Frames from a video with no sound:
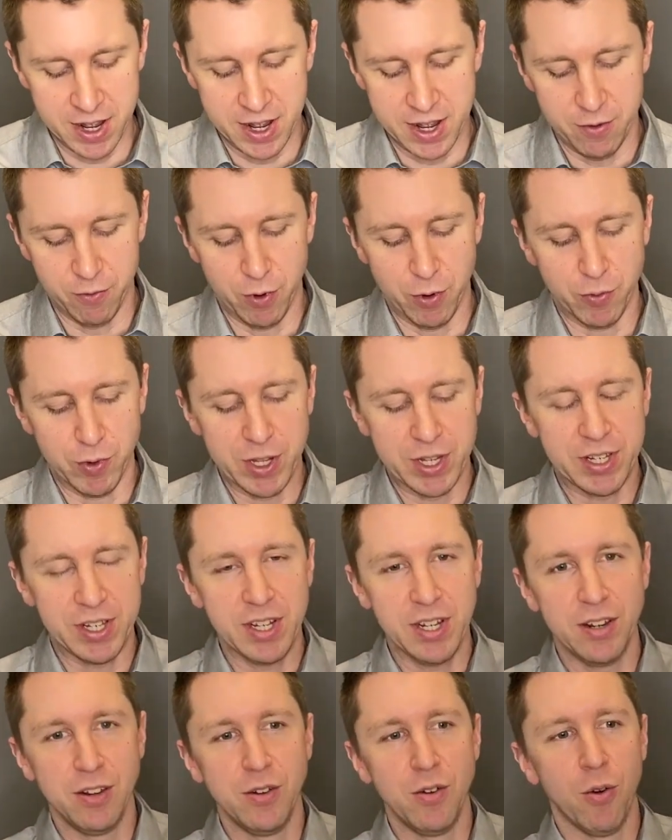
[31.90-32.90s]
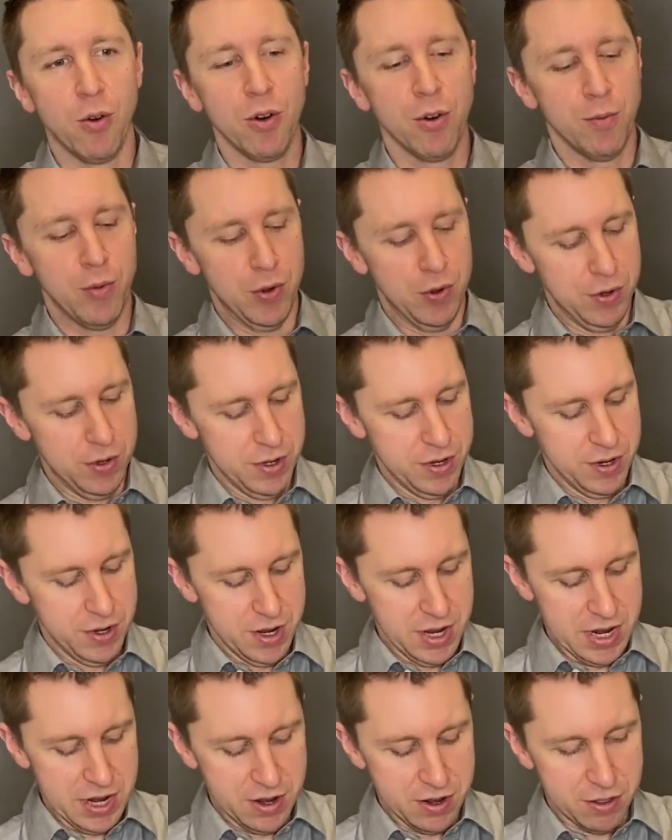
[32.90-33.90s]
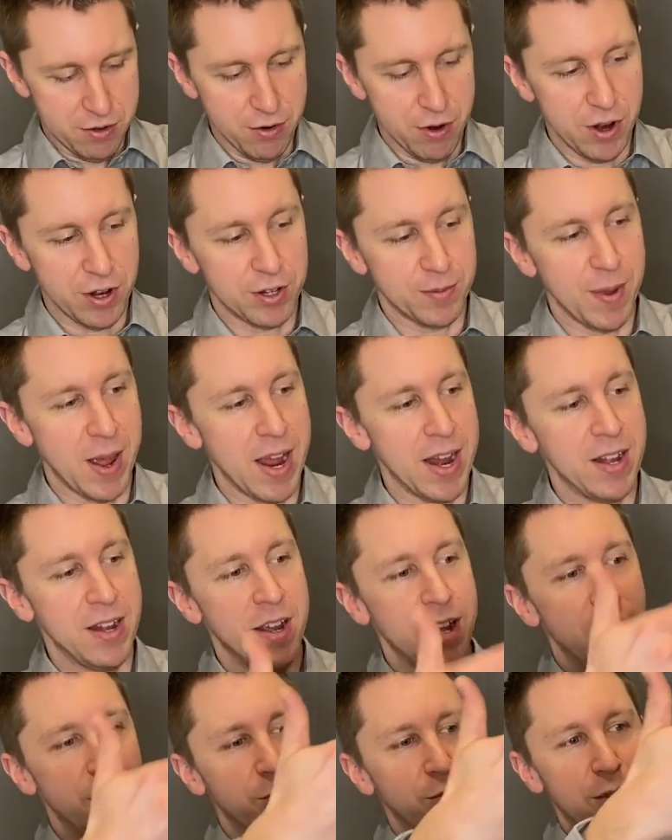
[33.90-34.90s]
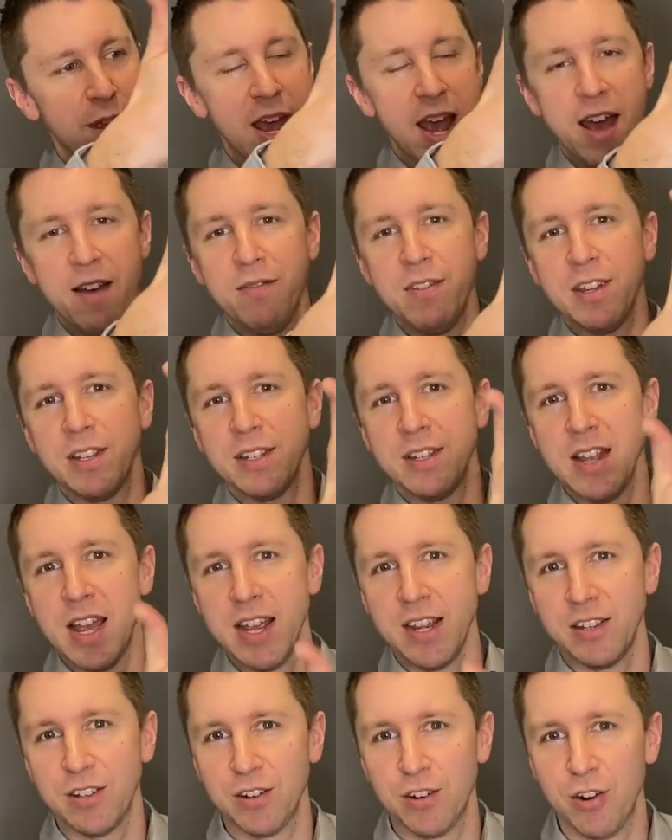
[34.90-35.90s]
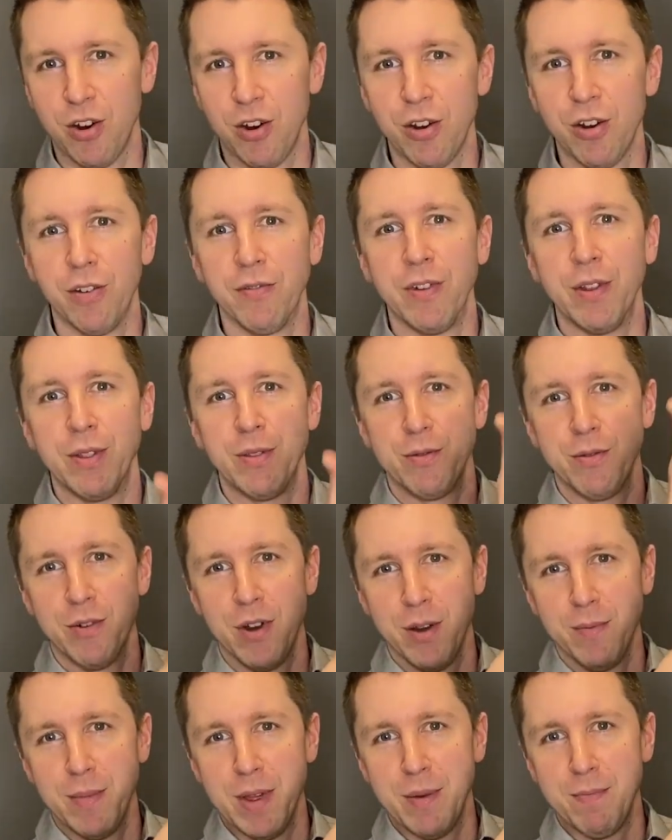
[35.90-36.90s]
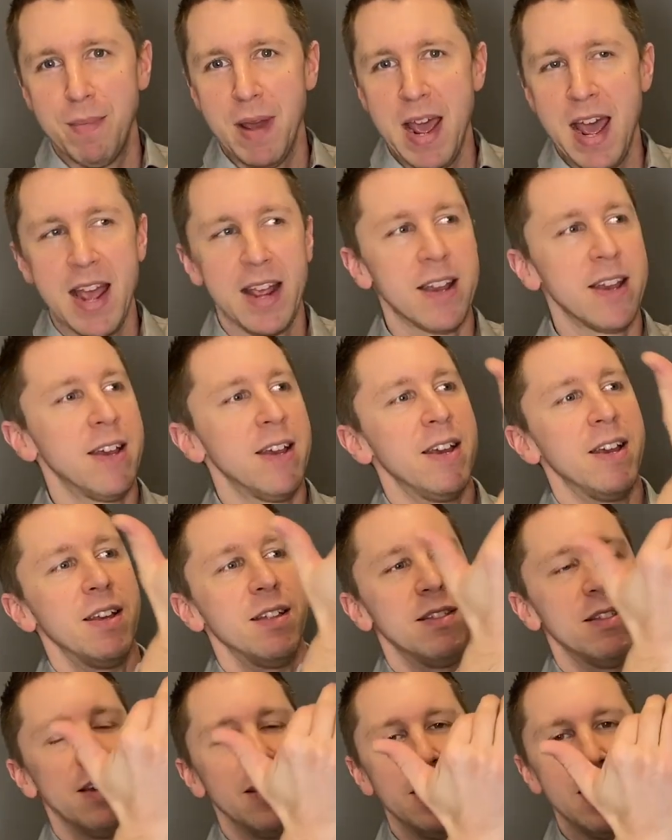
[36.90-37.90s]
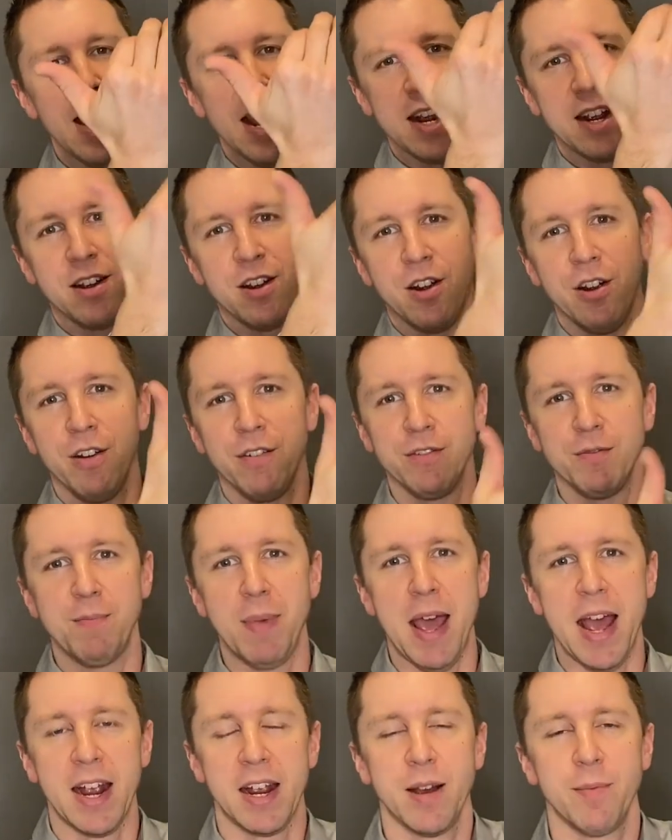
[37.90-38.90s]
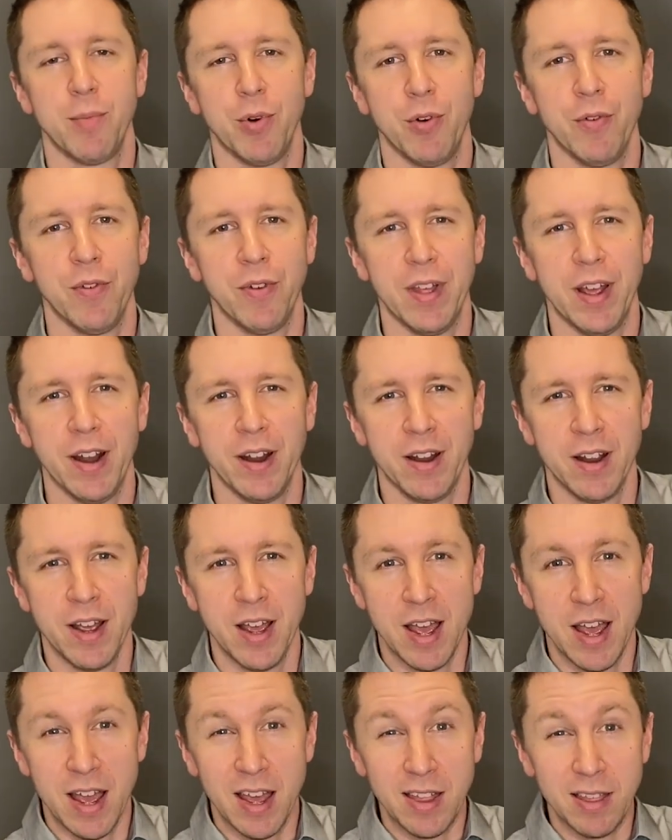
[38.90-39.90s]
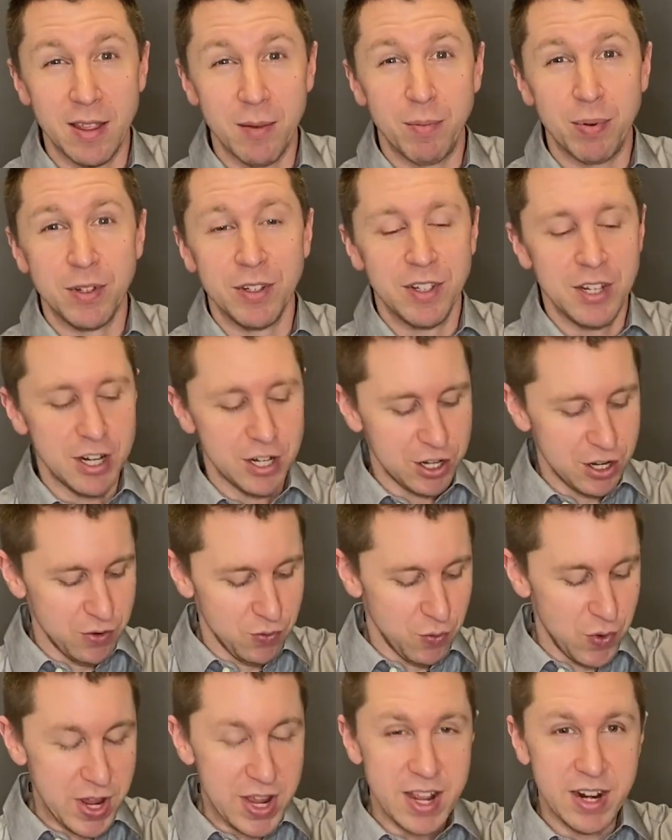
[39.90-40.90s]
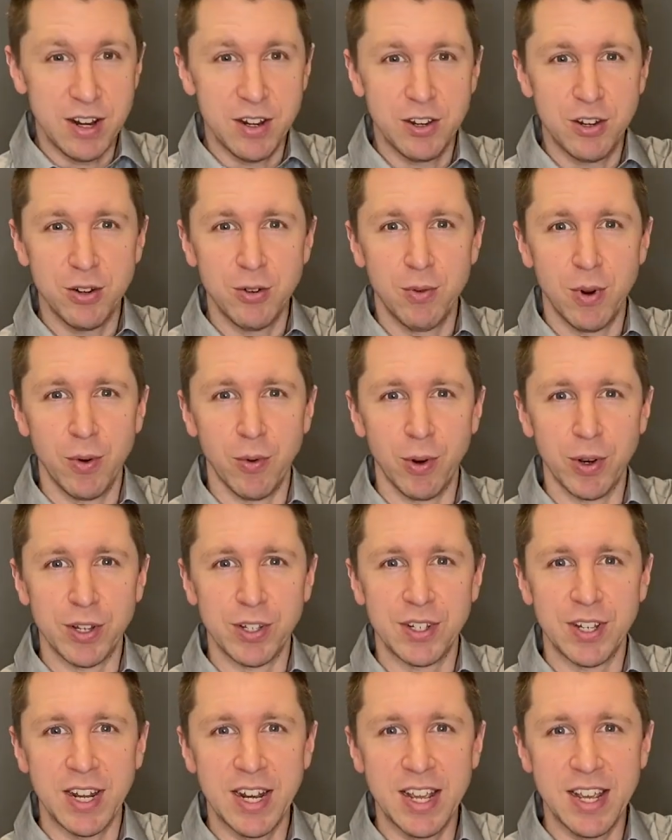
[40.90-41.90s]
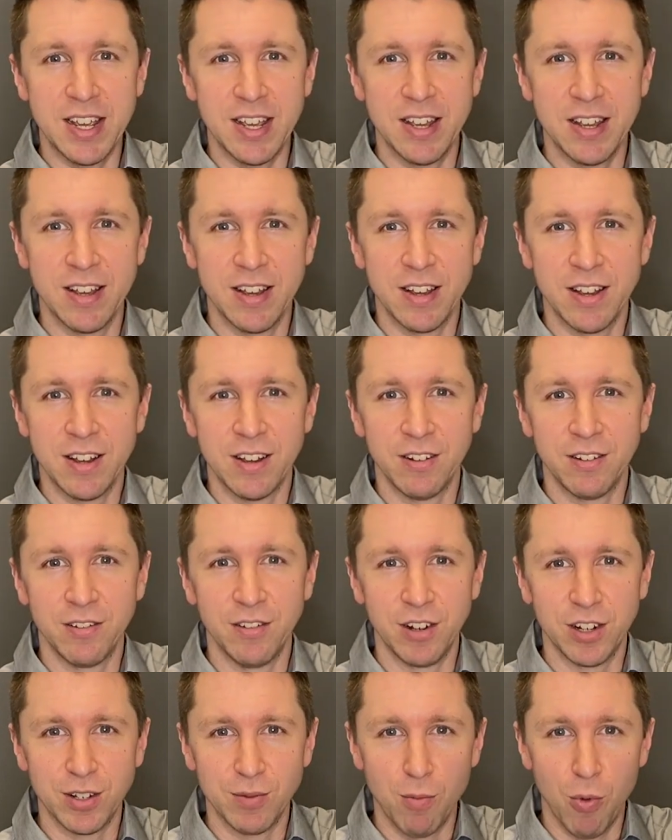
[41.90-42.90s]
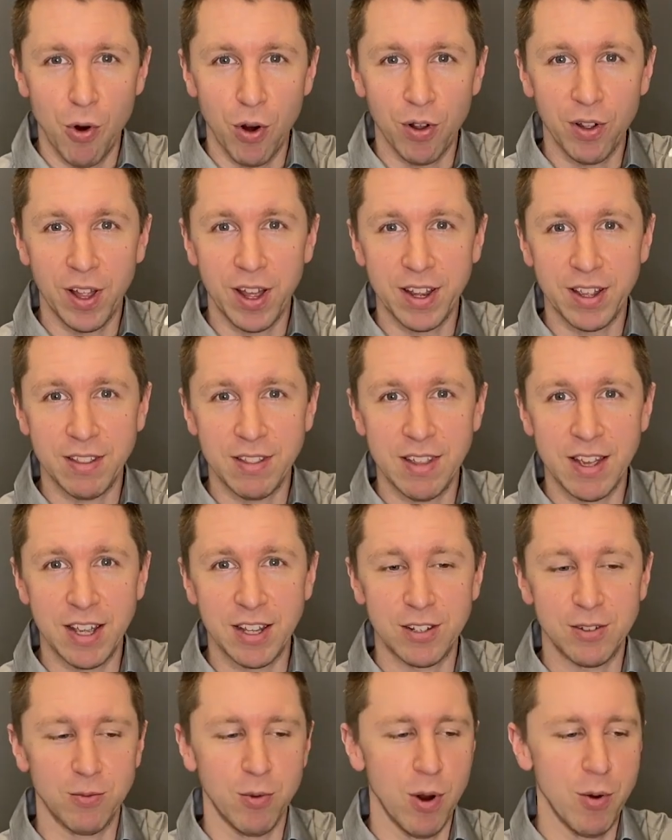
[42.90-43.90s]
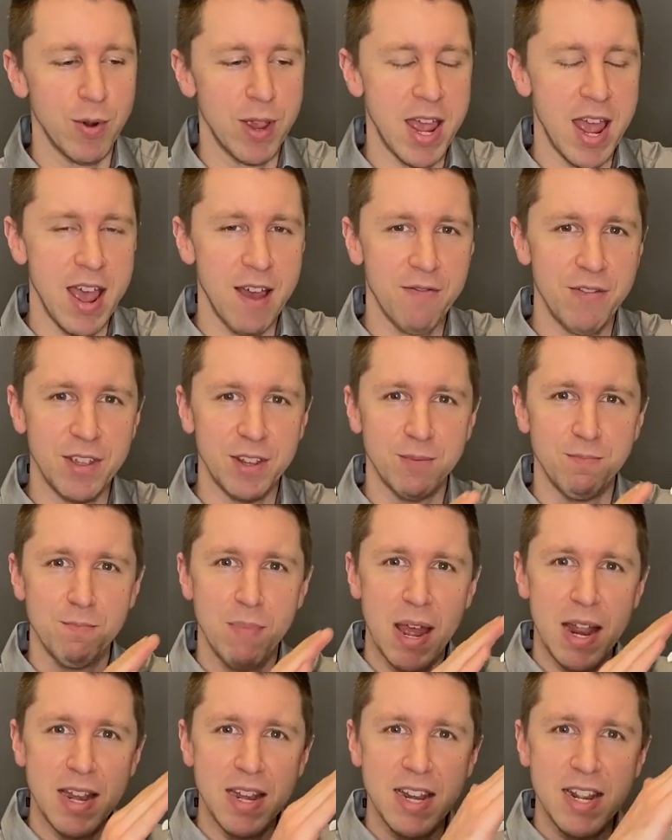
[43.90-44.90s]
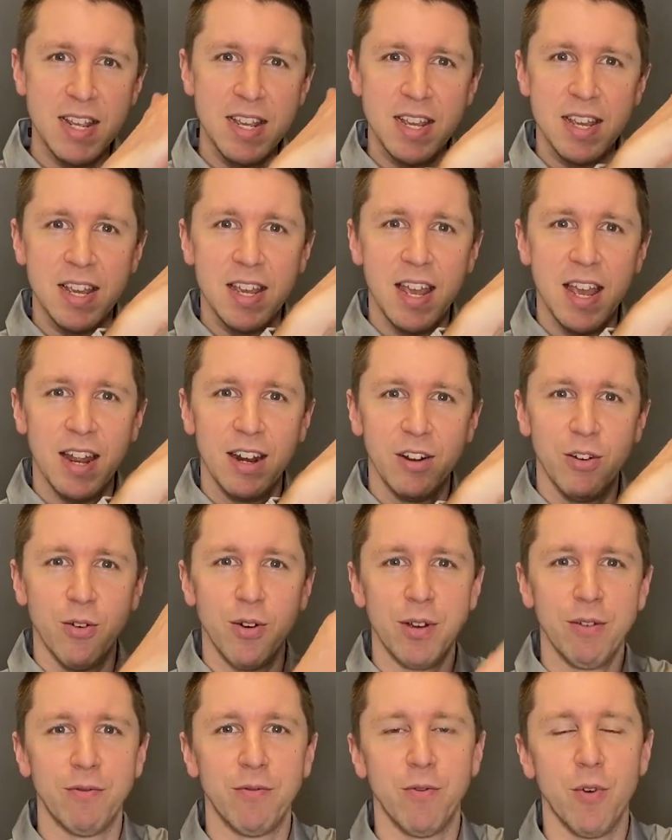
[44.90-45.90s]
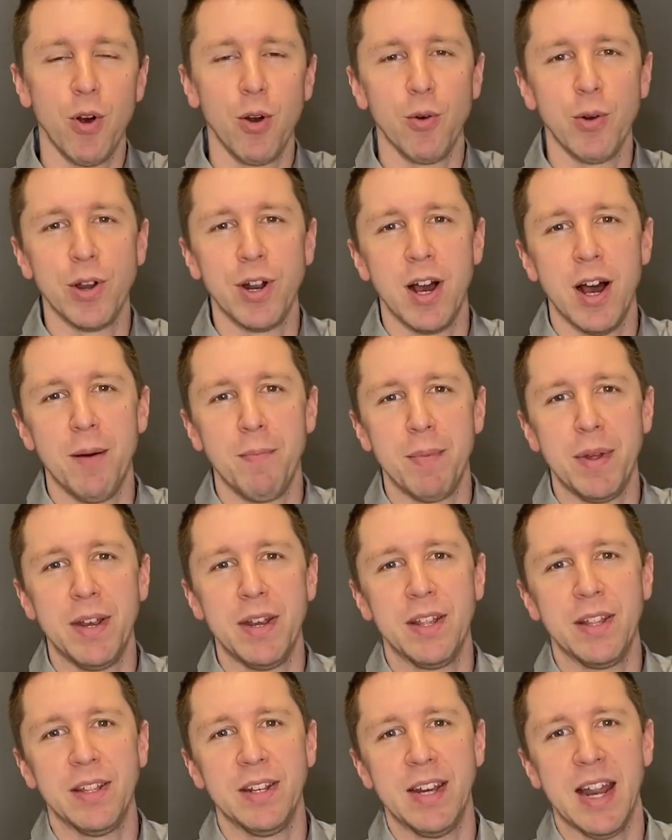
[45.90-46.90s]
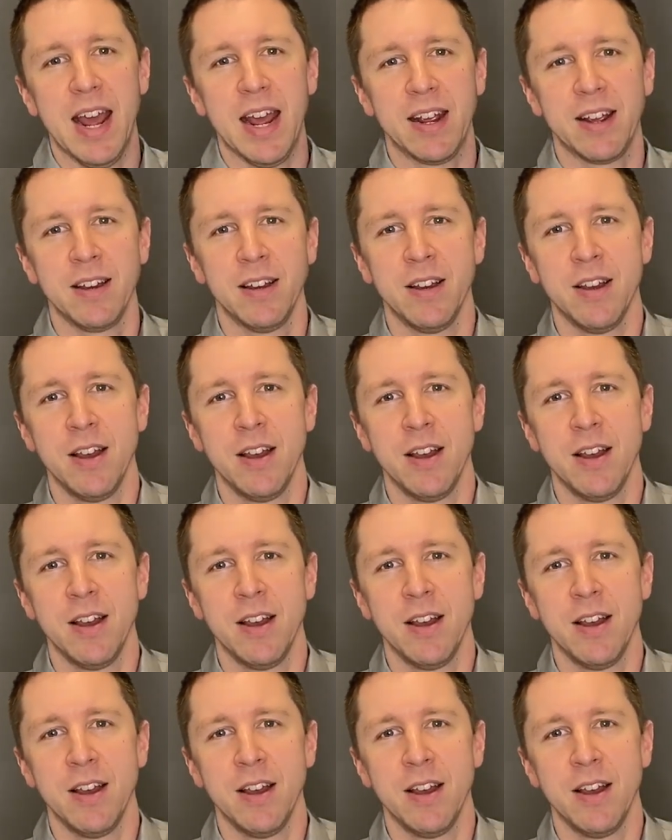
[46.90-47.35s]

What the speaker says: when we see normal in through our spine, we have this nice curve in through our mid-back, the neck curves back up over there. The position we get into when we're sitting looks more like this, where we have this bending and going forward up into the neck.